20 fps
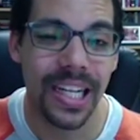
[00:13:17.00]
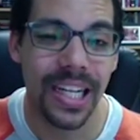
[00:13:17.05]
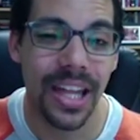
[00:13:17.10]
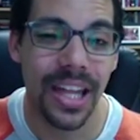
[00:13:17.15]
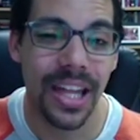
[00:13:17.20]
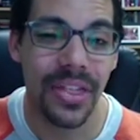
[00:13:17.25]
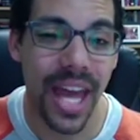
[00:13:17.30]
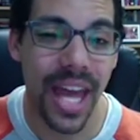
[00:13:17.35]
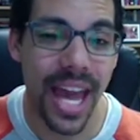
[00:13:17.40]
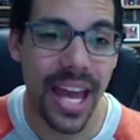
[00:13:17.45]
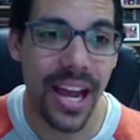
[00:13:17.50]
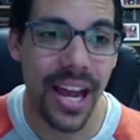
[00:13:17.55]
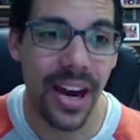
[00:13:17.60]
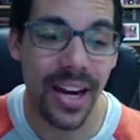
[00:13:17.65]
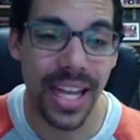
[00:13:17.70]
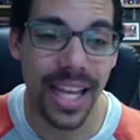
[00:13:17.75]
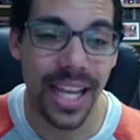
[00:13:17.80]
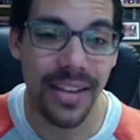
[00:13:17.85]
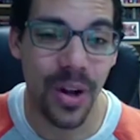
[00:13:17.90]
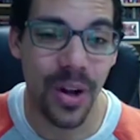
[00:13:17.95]
that they
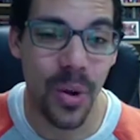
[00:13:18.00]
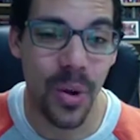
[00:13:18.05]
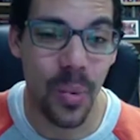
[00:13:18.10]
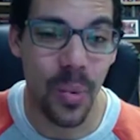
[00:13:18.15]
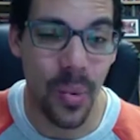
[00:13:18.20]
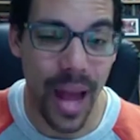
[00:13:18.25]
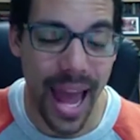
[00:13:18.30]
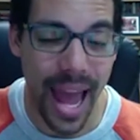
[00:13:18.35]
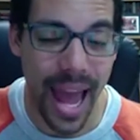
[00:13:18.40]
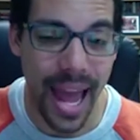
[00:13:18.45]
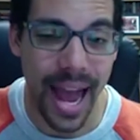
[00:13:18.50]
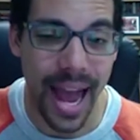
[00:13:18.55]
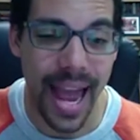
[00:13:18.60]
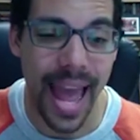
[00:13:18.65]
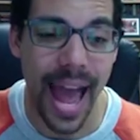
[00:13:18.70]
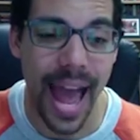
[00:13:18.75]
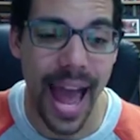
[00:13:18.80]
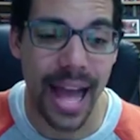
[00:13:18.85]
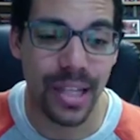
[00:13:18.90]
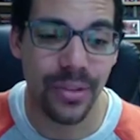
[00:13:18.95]
are given away.
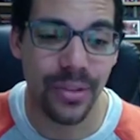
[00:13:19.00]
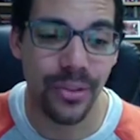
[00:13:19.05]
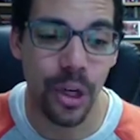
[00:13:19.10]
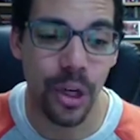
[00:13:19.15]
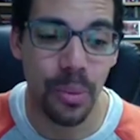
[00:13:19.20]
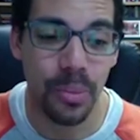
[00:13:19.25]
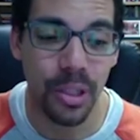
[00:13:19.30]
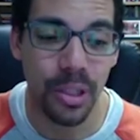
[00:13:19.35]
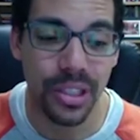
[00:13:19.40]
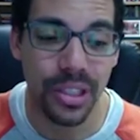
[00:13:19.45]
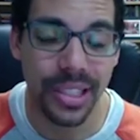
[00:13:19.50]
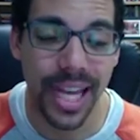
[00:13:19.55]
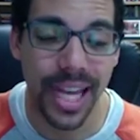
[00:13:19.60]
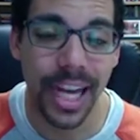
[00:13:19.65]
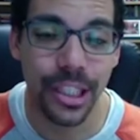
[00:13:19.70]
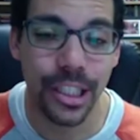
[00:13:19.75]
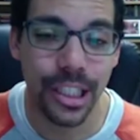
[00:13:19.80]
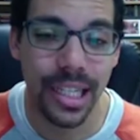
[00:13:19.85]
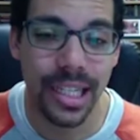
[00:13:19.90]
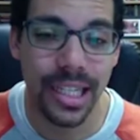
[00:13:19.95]
I ask for your
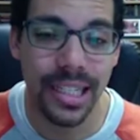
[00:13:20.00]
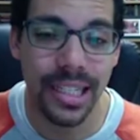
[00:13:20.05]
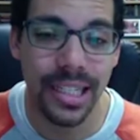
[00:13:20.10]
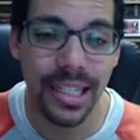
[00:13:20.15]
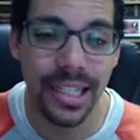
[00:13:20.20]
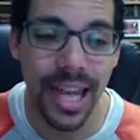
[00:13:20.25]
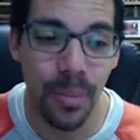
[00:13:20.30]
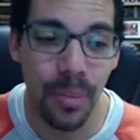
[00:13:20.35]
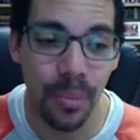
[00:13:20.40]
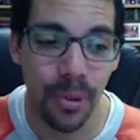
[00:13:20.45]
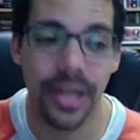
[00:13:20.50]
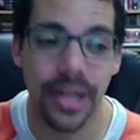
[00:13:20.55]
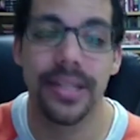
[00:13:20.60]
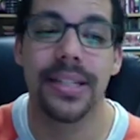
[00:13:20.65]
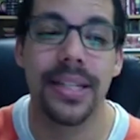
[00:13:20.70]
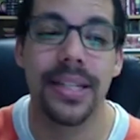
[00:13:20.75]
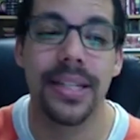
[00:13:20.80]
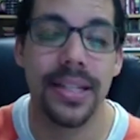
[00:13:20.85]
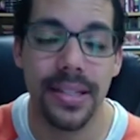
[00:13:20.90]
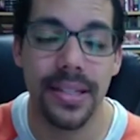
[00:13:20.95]
protection and
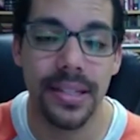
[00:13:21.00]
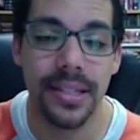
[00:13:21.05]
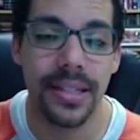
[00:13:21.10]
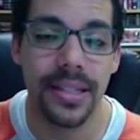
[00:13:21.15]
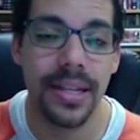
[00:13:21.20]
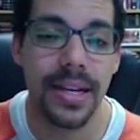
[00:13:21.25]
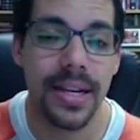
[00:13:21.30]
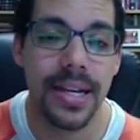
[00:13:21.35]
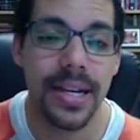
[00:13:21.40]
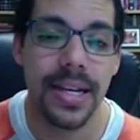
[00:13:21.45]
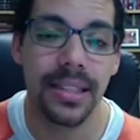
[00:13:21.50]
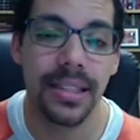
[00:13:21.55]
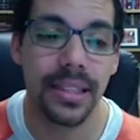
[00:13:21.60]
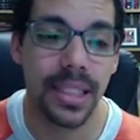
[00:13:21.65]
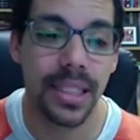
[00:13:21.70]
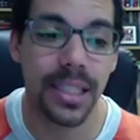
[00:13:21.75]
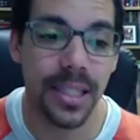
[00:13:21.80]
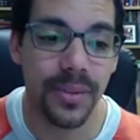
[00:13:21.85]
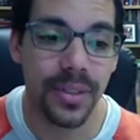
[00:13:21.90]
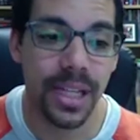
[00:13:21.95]
presence to
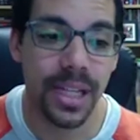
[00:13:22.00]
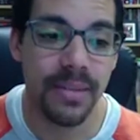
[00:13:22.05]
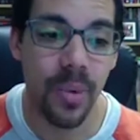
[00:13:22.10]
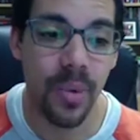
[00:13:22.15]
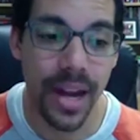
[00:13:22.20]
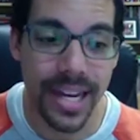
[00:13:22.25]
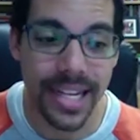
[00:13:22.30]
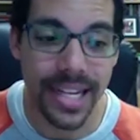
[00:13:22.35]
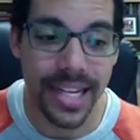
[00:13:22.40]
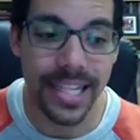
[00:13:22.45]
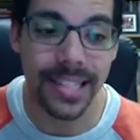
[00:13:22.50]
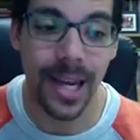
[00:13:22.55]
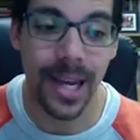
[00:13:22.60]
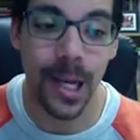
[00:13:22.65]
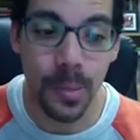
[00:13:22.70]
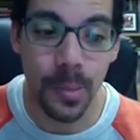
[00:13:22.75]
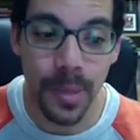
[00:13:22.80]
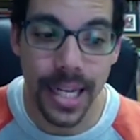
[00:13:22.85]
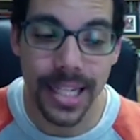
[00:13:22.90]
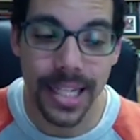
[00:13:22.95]
lift up Wendy's
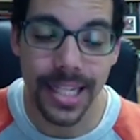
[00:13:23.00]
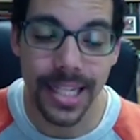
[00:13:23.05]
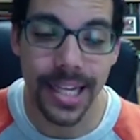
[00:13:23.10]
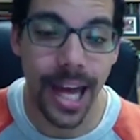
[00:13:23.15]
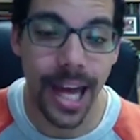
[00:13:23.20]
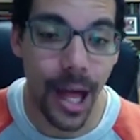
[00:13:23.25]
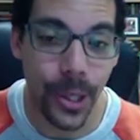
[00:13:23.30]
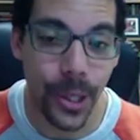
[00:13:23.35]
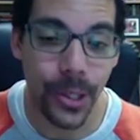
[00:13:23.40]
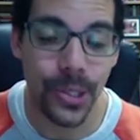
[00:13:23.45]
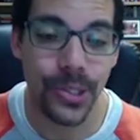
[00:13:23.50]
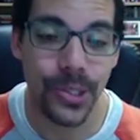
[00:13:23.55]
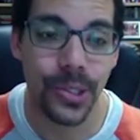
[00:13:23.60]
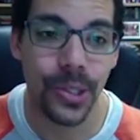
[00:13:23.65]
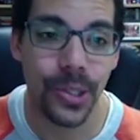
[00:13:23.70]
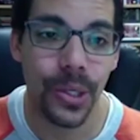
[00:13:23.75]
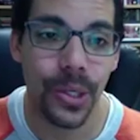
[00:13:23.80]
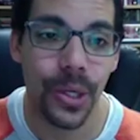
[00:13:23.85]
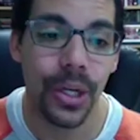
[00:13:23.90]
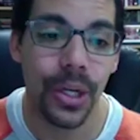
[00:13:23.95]
husband and
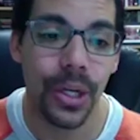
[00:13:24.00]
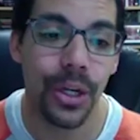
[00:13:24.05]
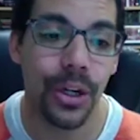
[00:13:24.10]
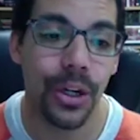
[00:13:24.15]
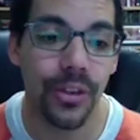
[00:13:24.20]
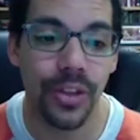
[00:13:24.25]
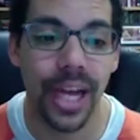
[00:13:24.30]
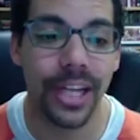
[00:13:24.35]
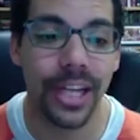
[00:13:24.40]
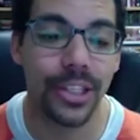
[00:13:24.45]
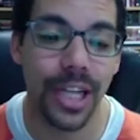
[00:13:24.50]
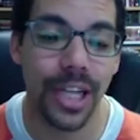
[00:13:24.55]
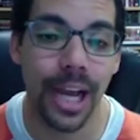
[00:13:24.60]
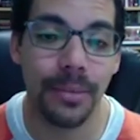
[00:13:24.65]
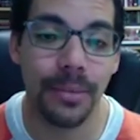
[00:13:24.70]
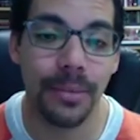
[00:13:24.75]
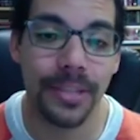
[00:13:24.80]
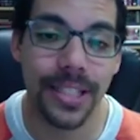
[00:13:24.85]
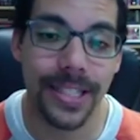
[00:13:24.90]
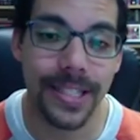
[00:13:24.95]
others who have lost
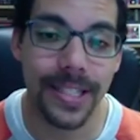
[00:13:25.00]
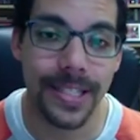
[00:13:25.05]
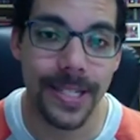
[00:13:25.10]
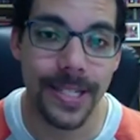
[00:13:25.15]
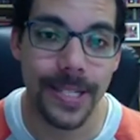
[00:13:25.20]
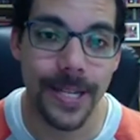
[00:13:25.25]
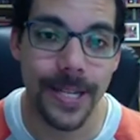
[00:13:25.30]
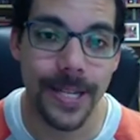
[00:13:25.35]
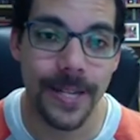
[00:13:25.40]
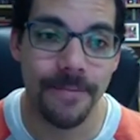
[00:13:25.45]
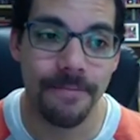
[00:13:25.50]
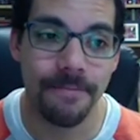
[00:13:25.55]
jobs in this season.